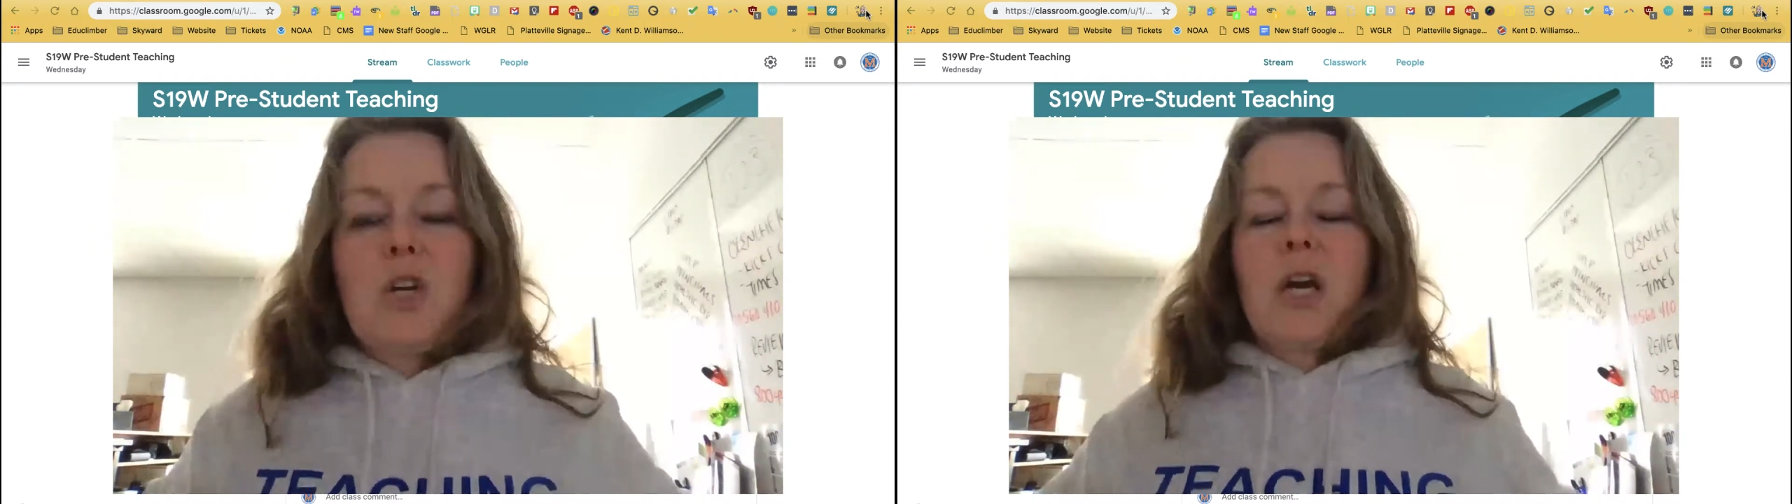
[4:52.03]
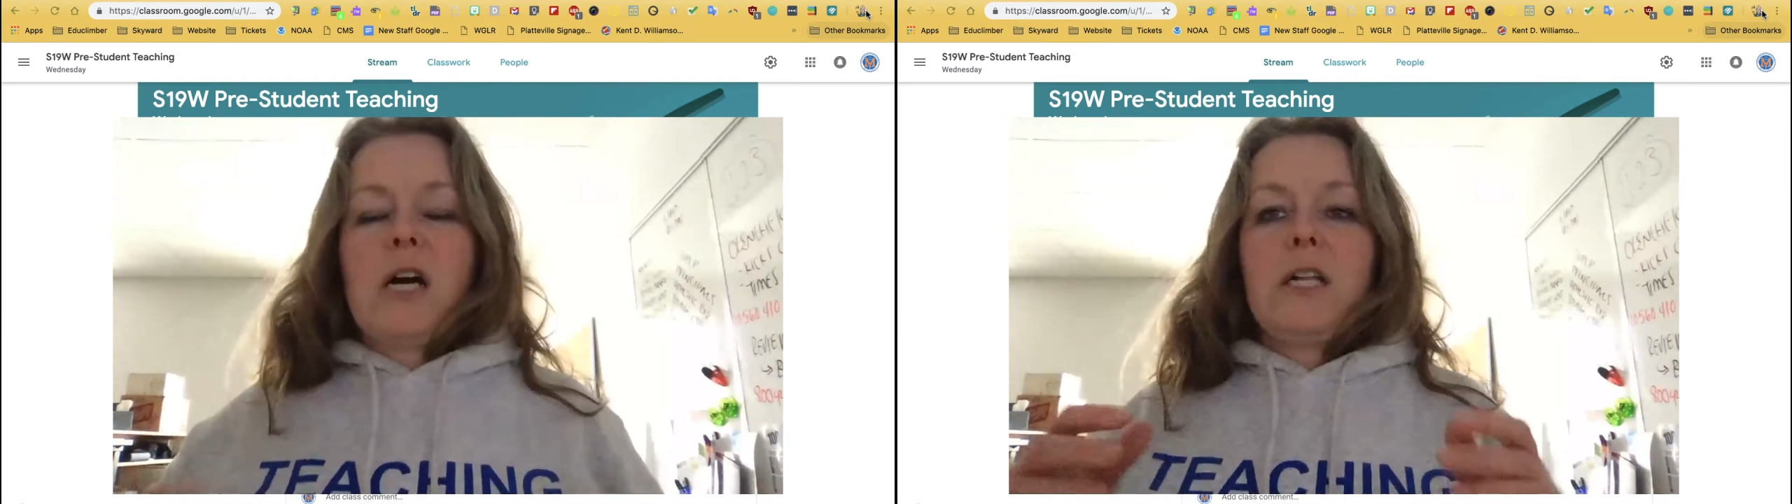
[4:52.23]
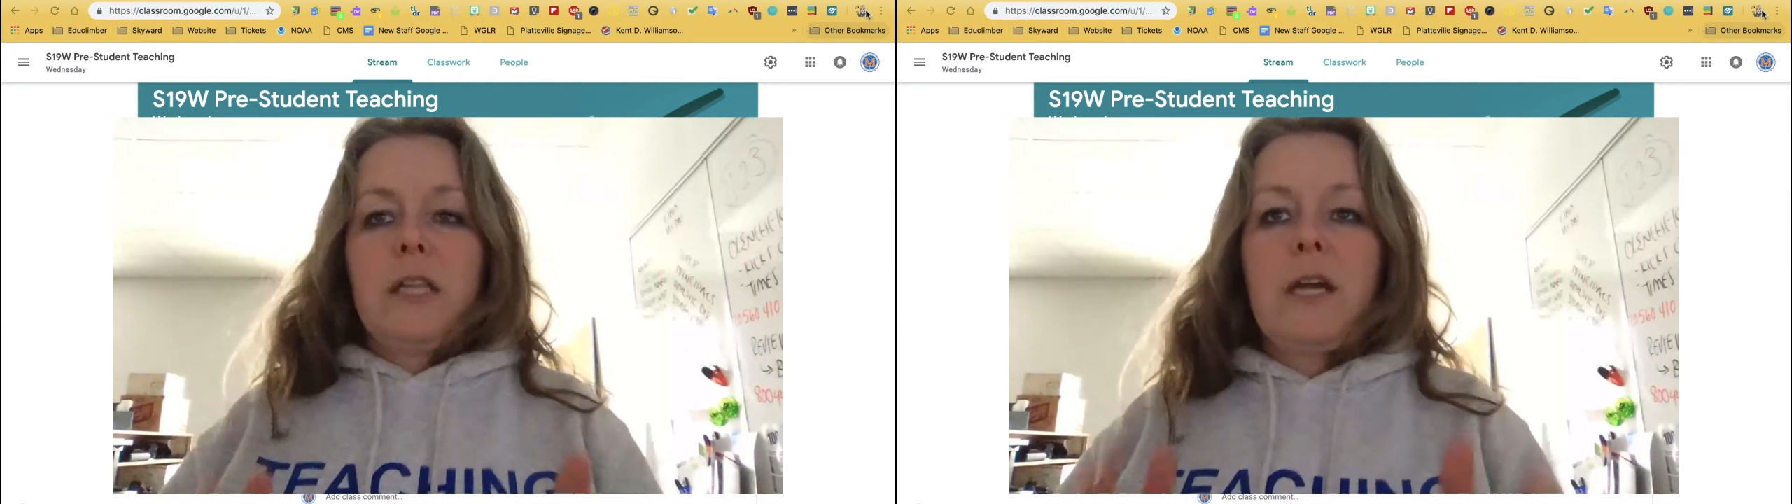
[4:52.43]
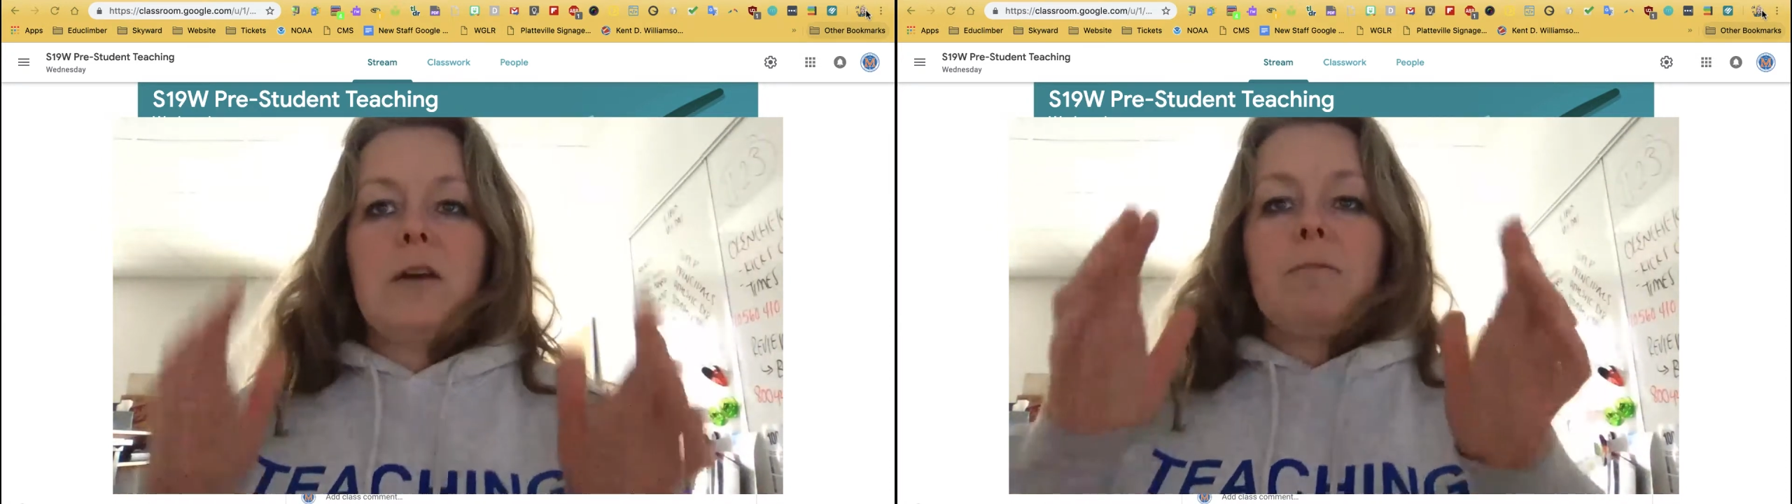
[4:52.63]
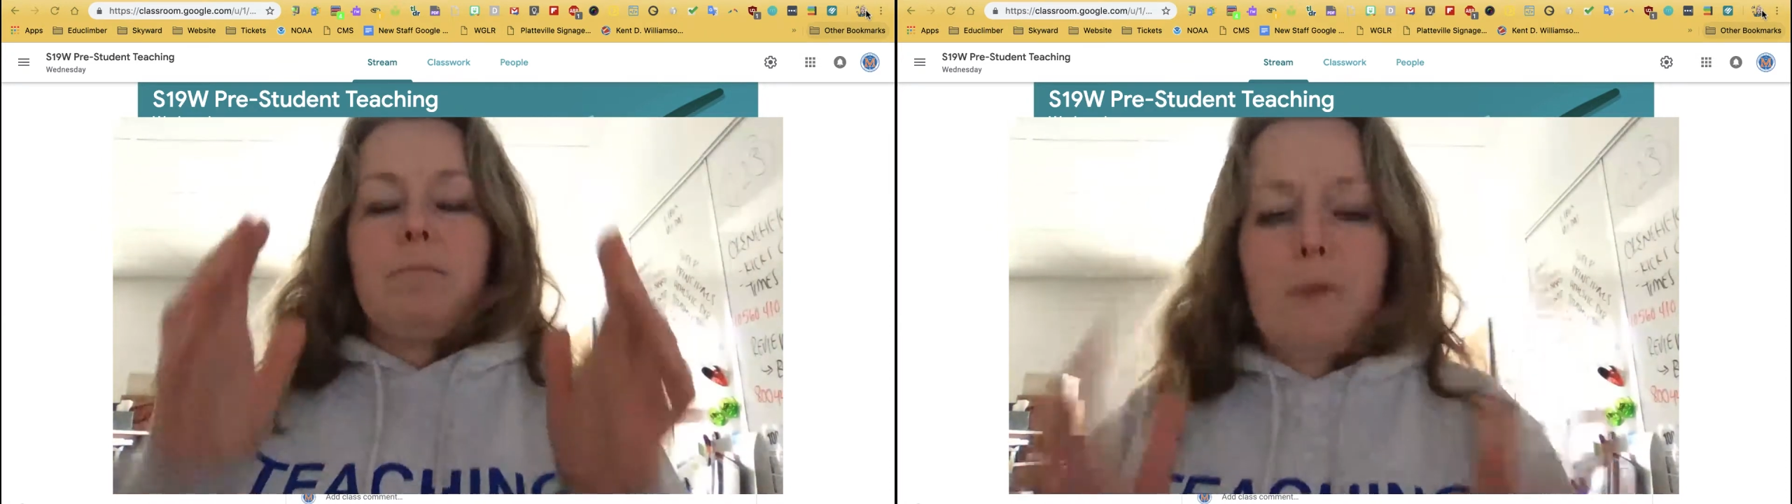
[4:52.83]
a
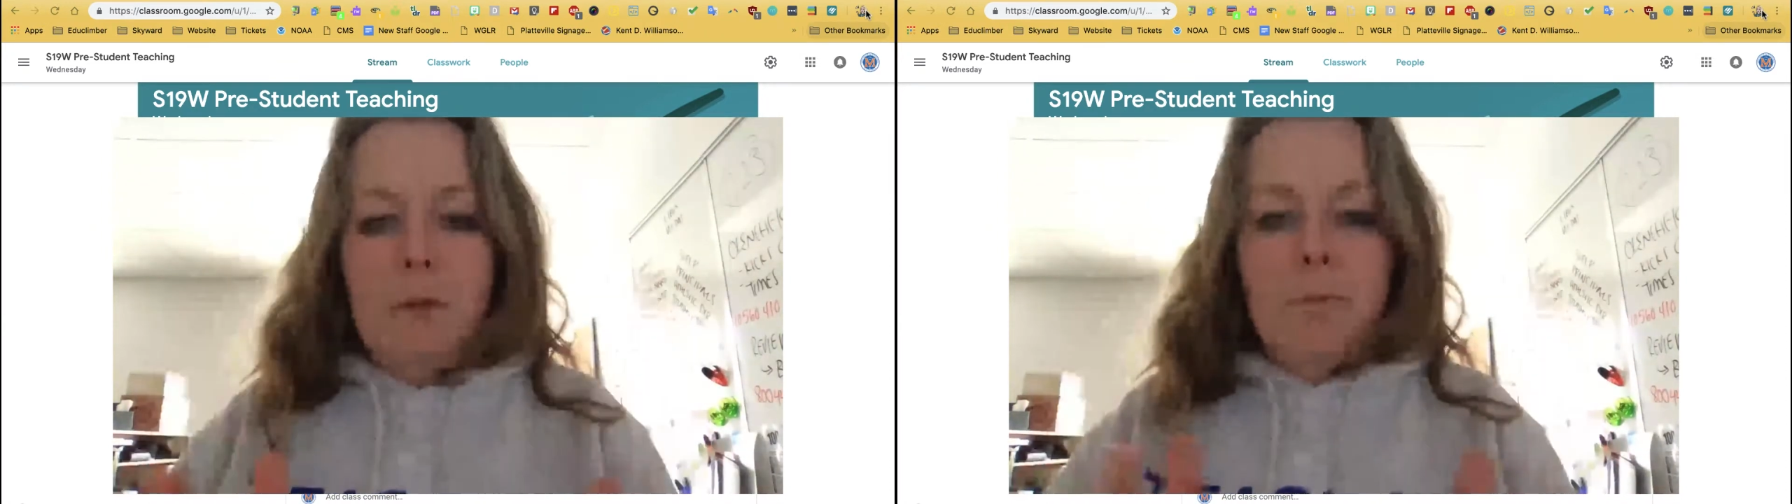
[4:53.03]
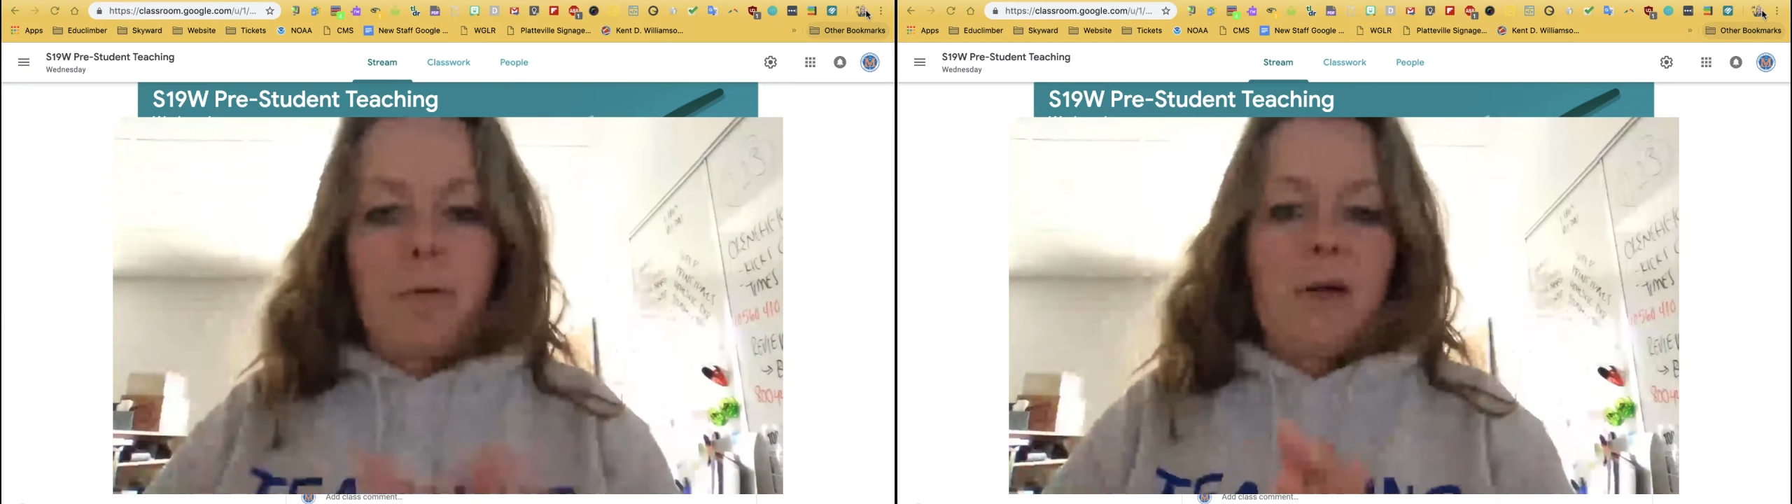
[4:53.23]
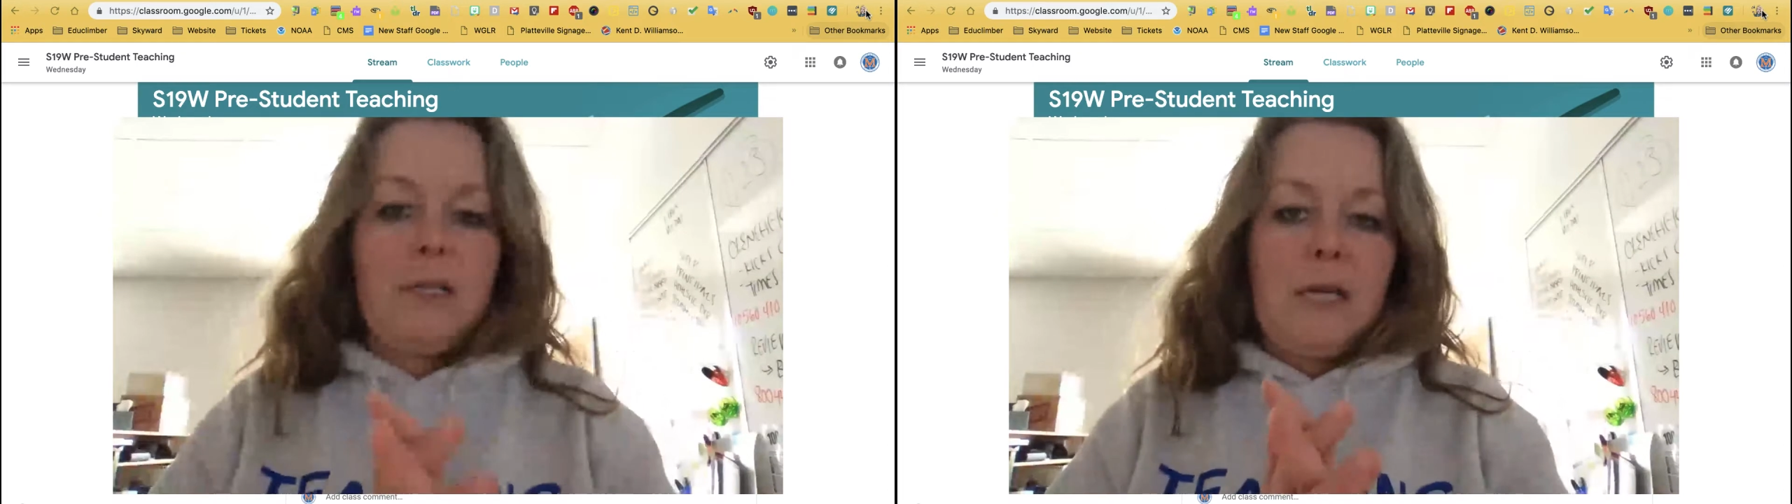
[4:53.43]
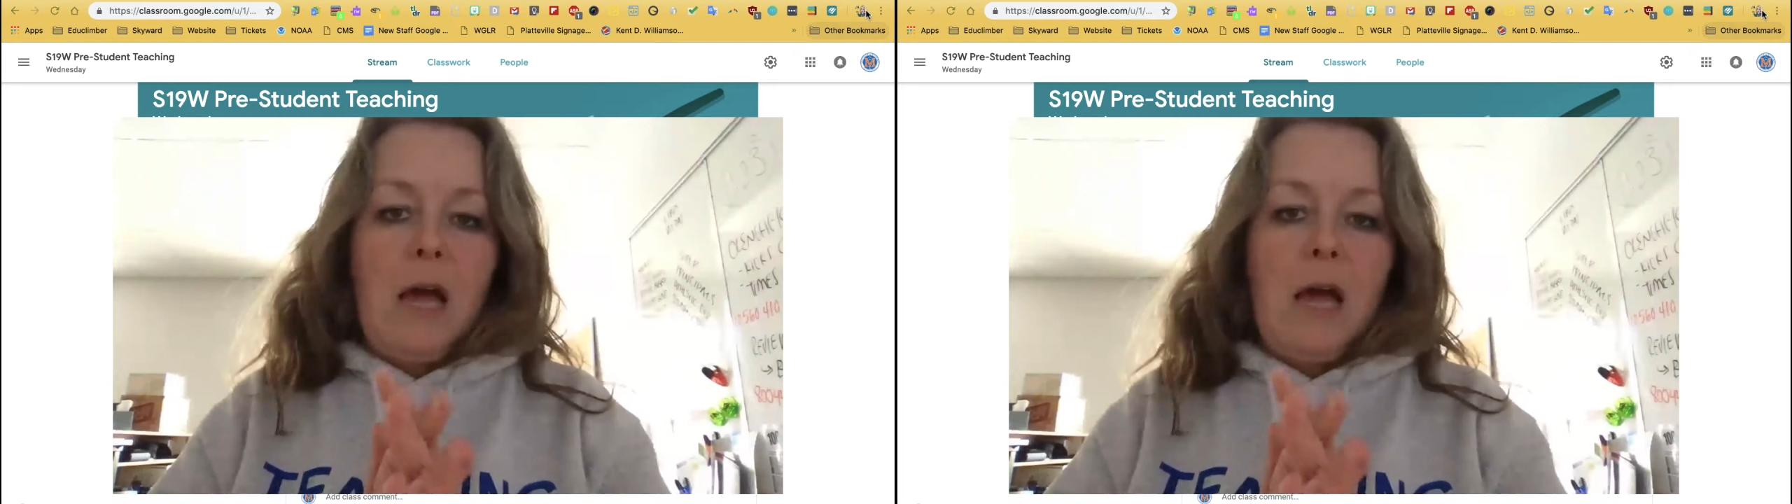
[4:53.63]
clear blueprint